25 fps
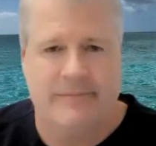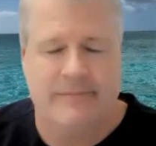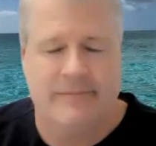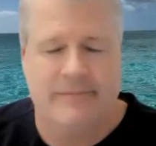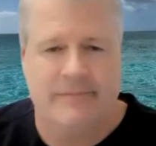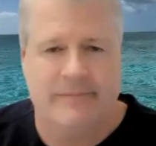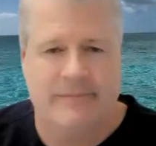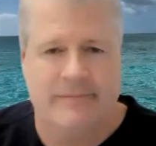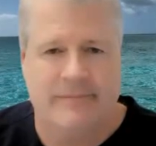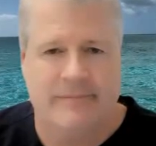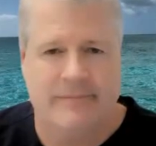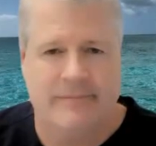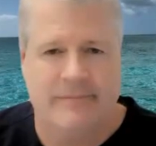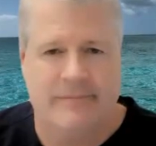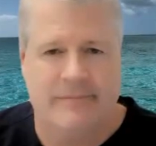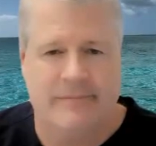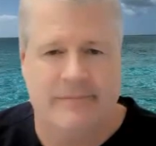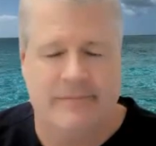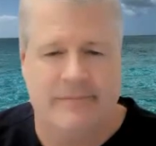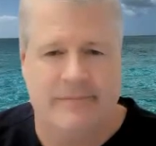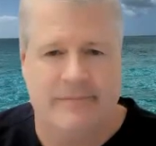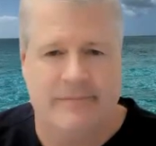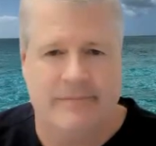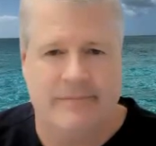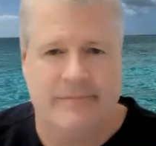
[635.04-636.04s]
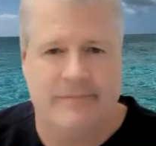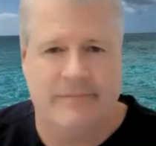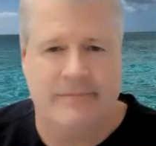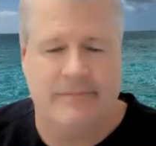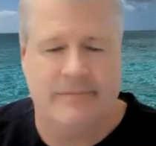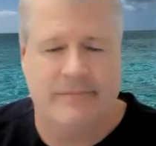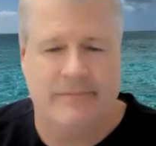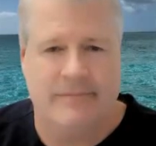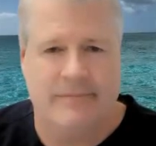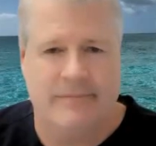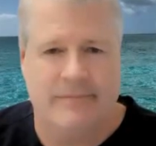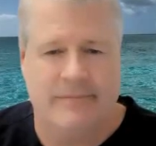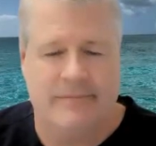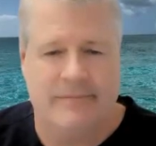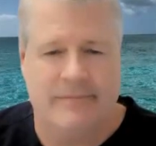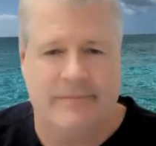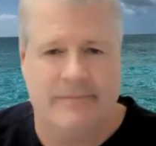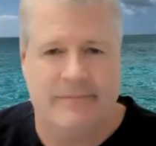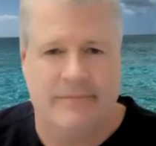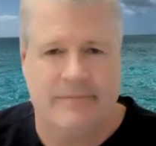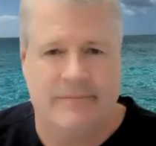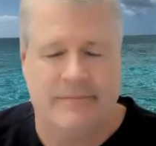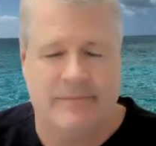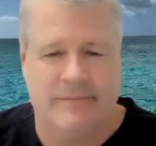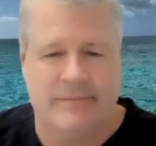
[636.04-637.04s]

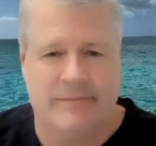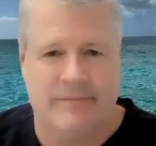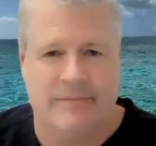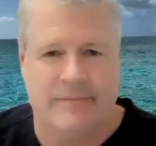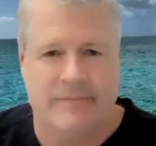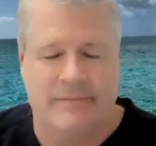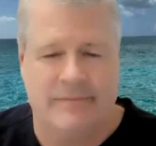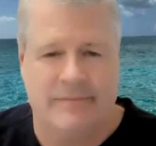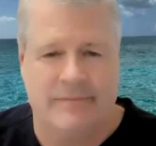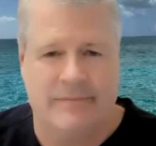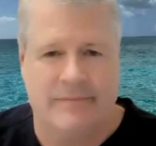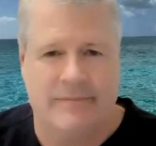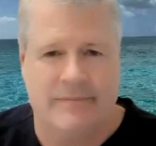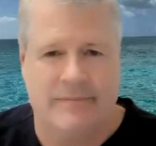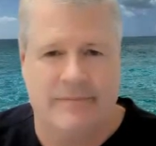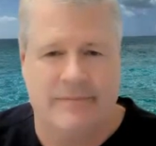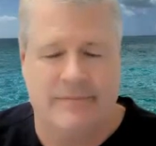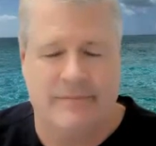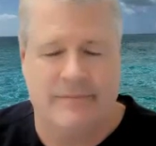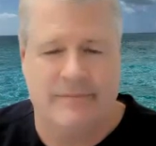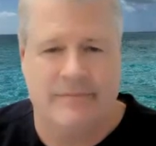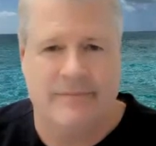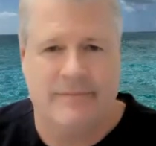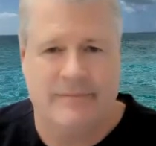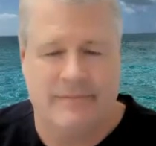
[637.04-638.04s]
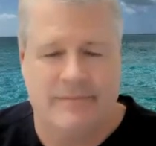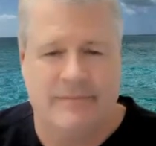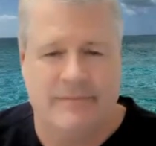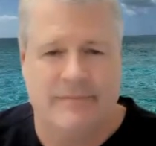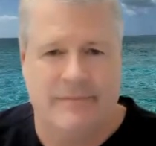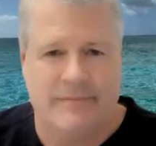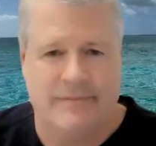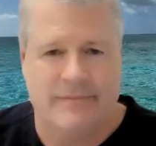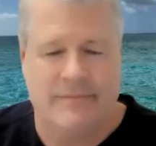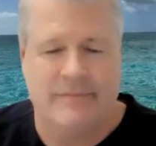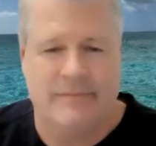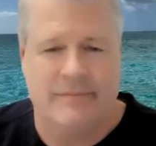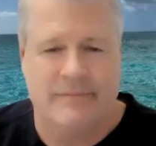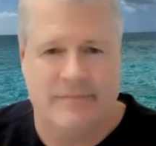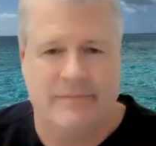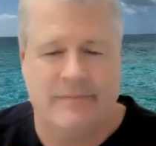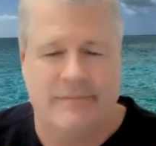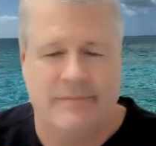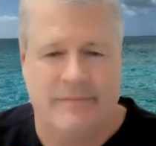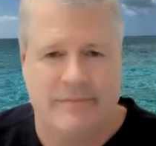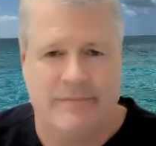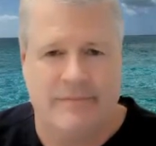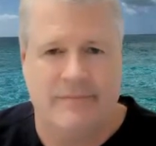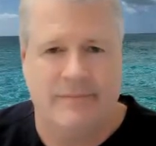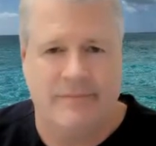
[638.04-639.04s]

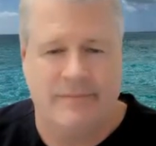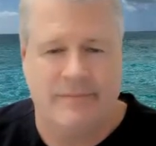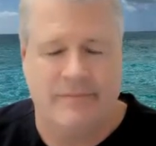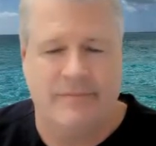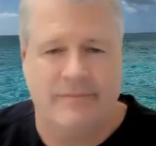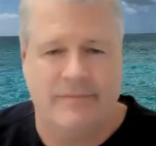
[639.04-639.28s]
This person isn't speaking.